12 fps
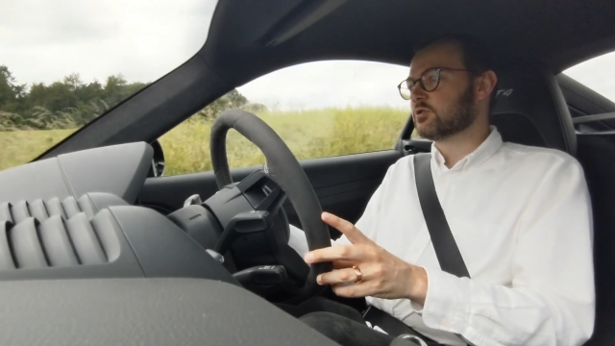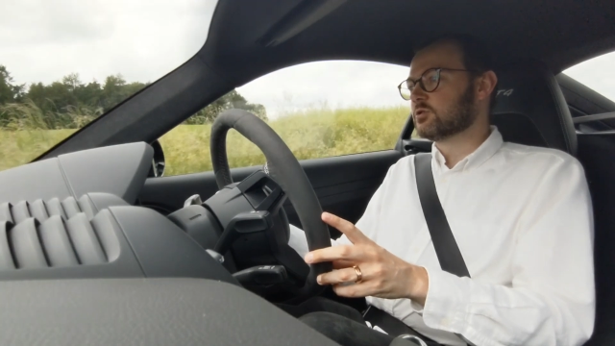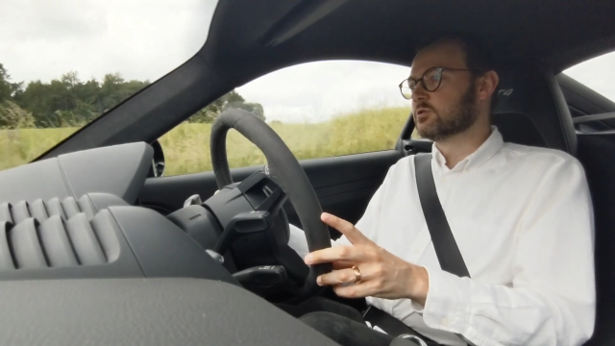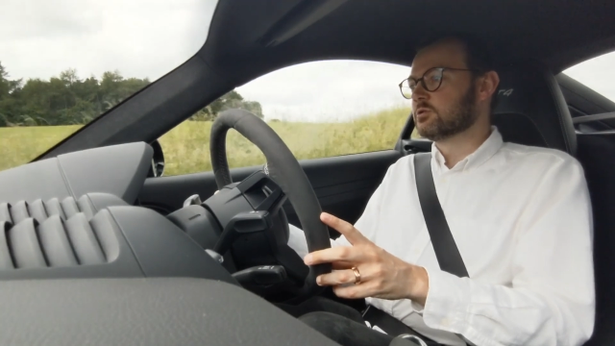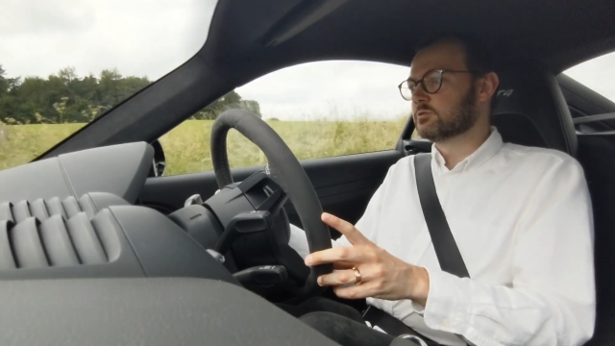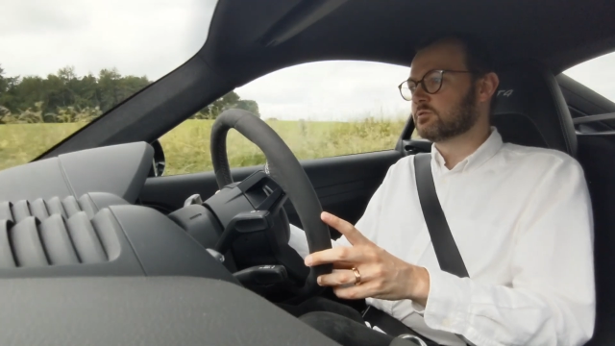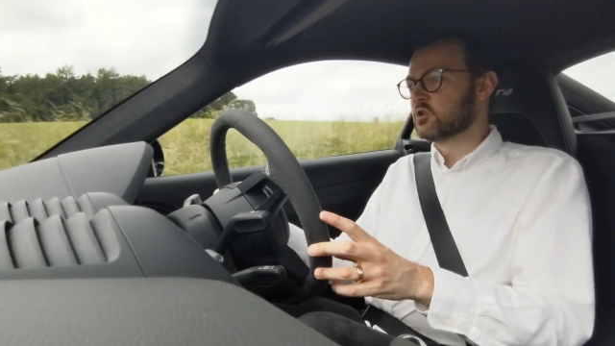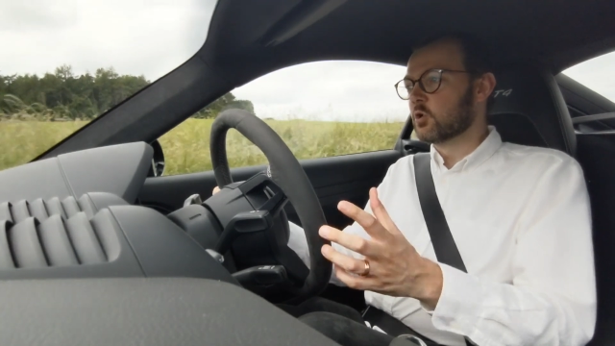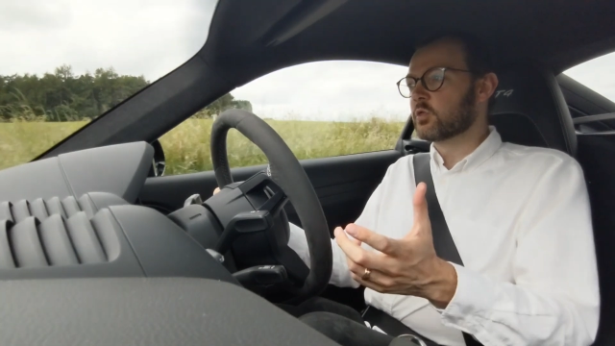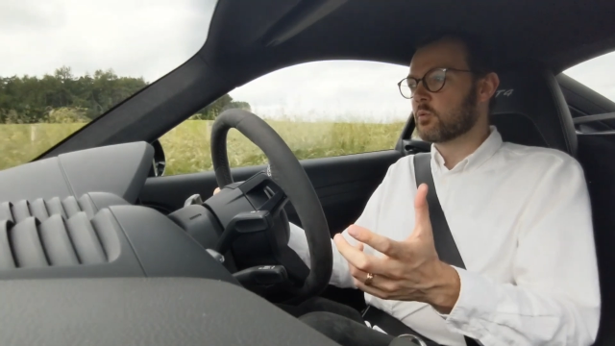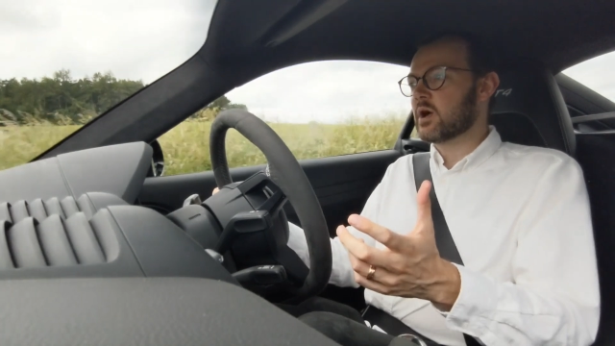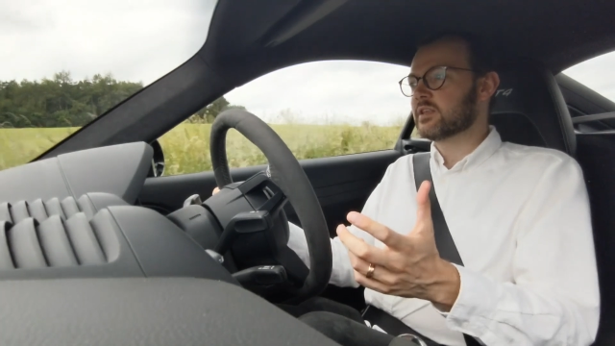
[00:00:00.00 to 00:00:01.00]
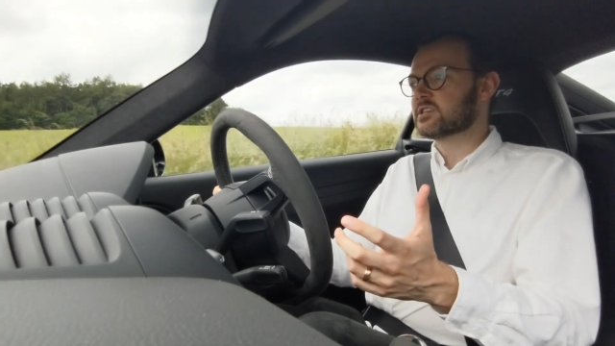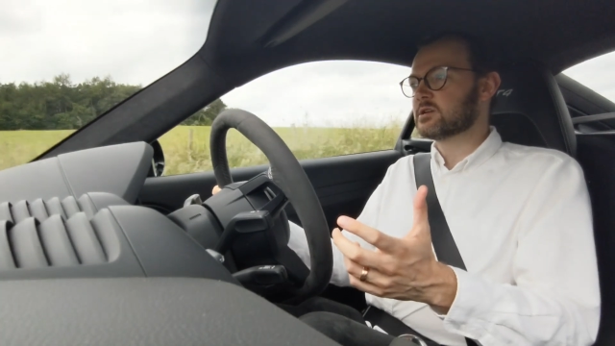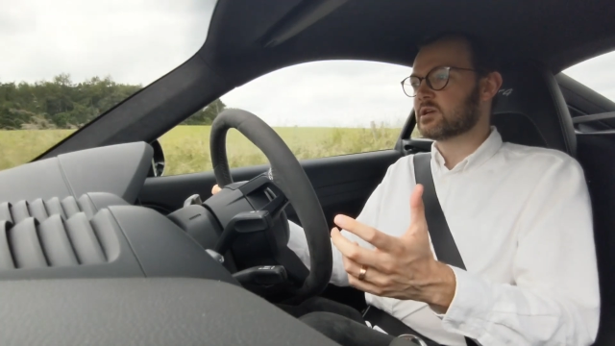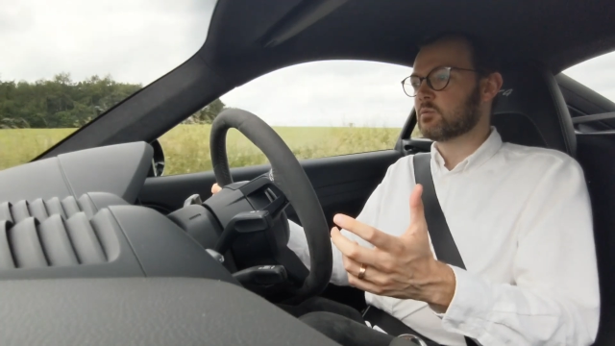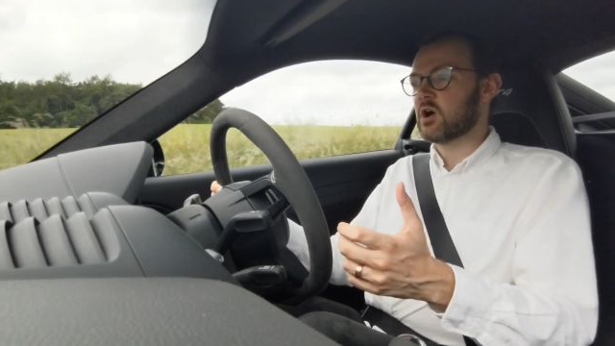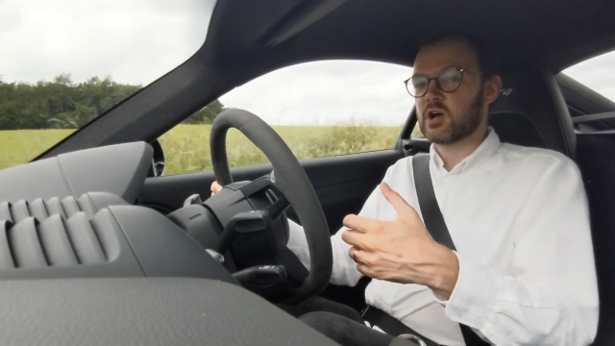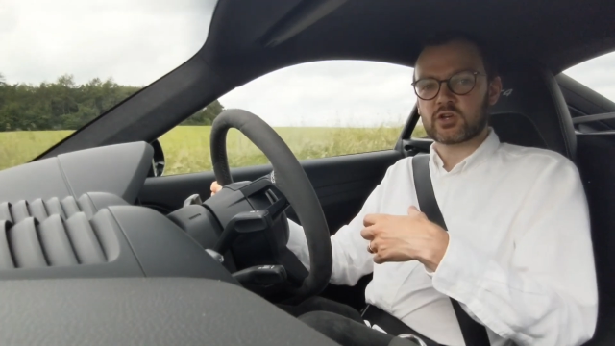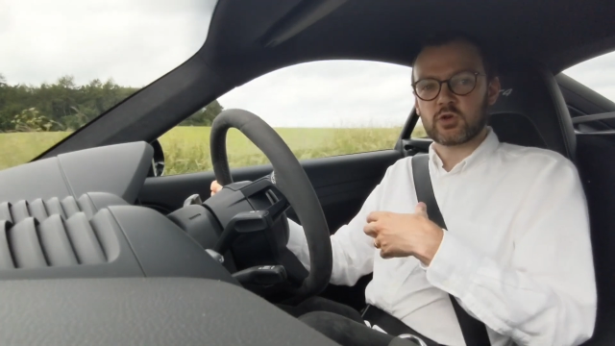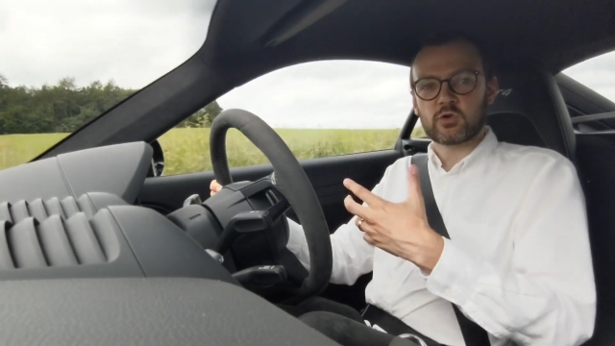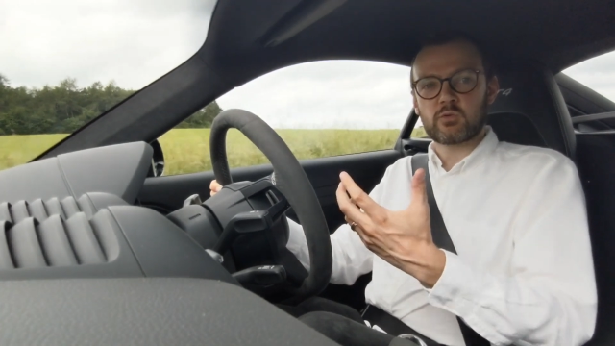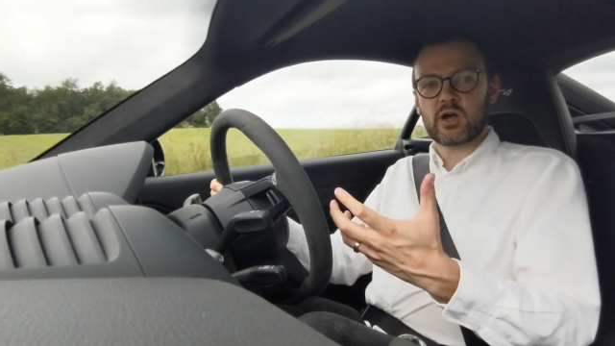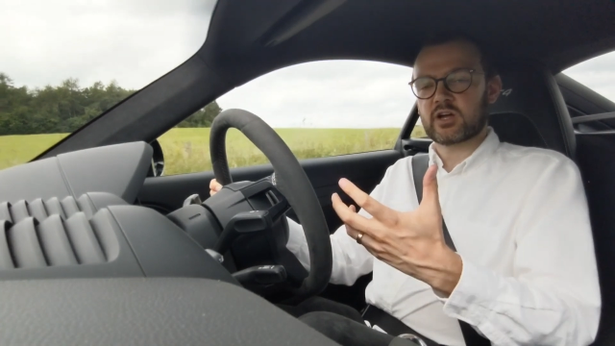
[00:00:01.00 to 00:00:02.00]
You're you're the one doing the work.
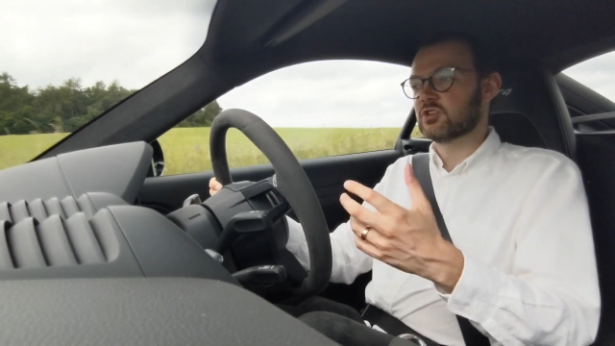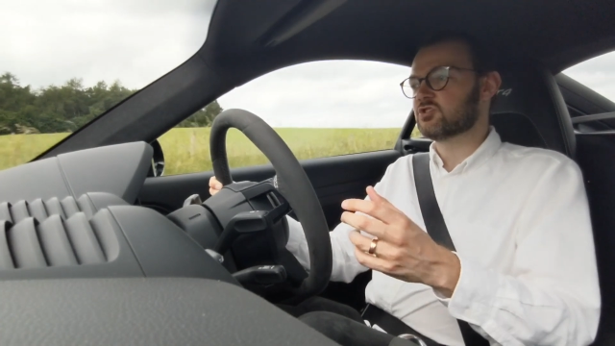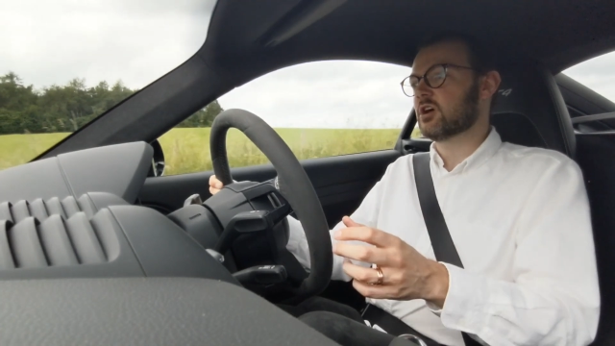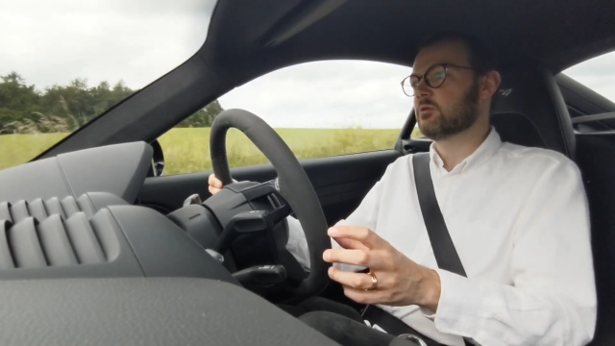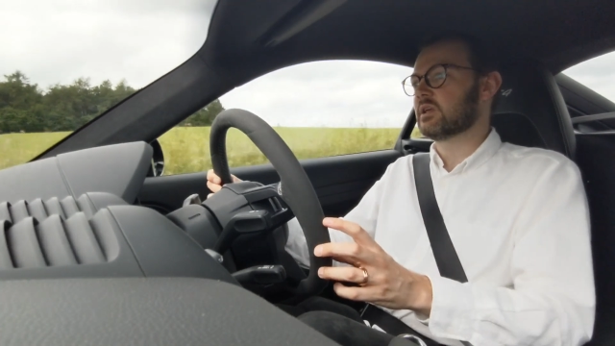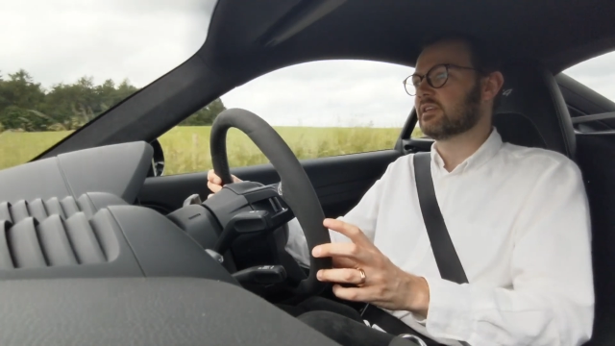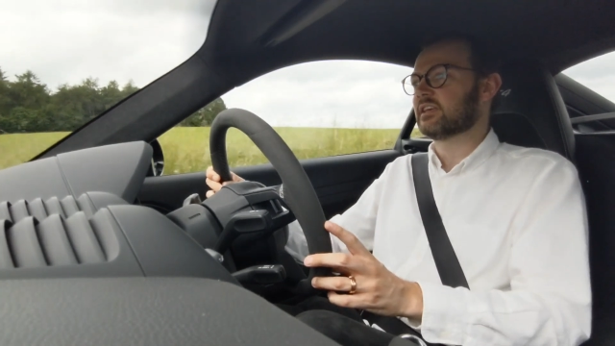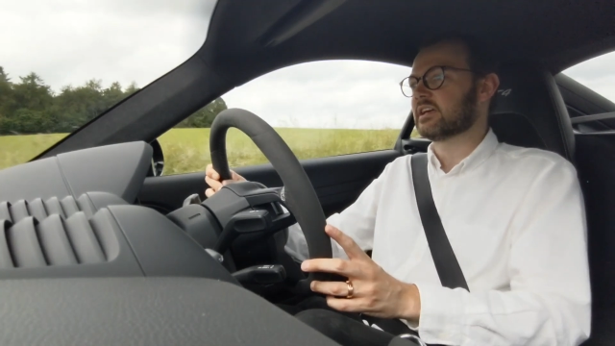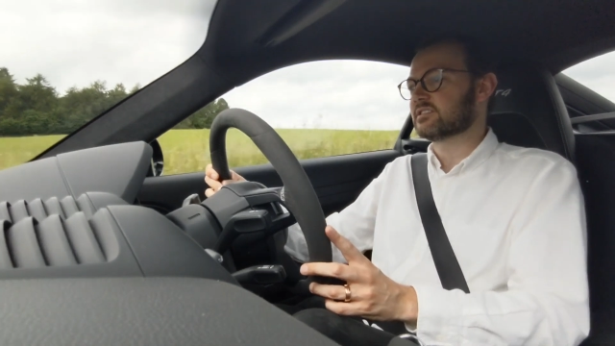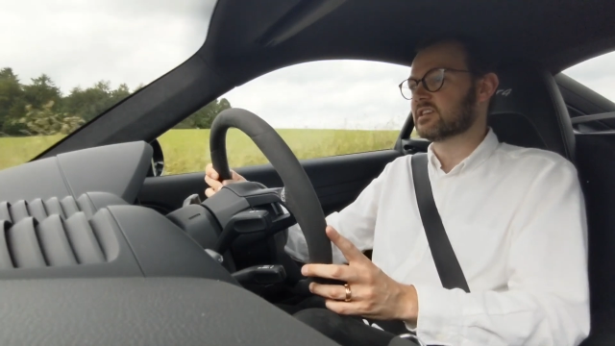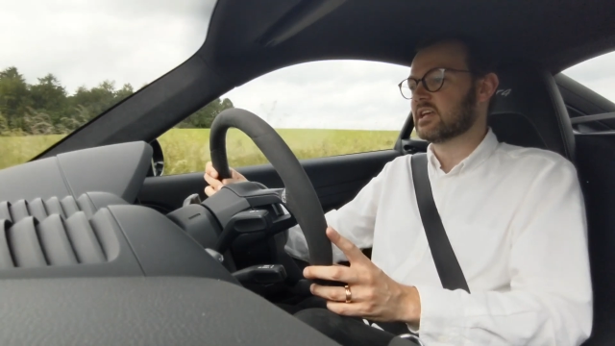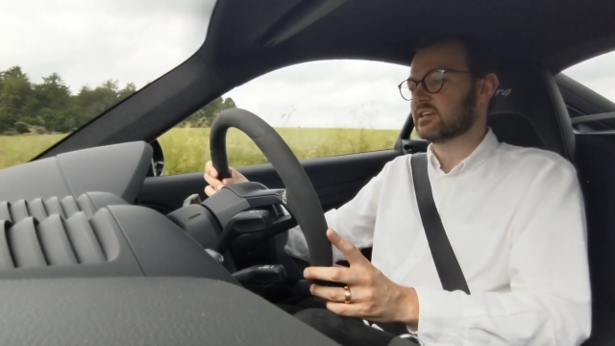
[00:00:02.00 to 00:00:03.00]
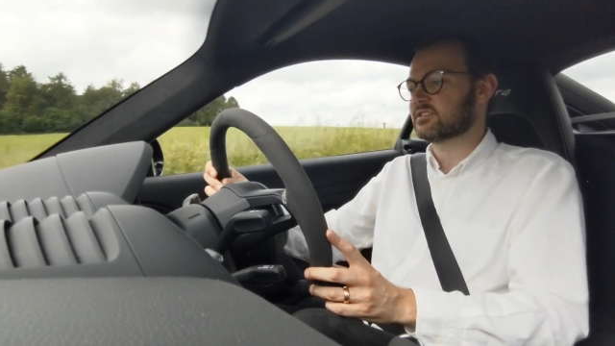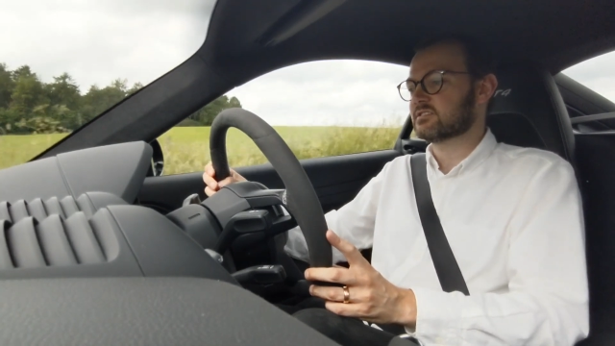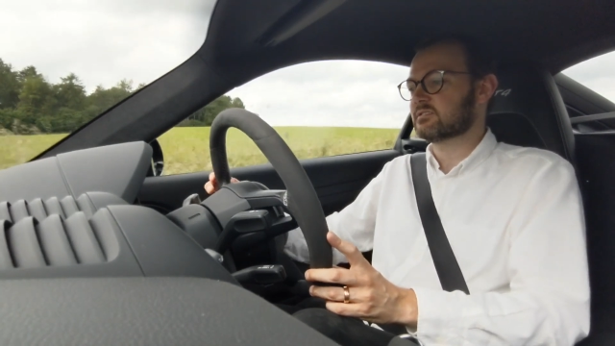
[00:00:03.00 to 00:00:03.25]
You're the one controlling things, and that's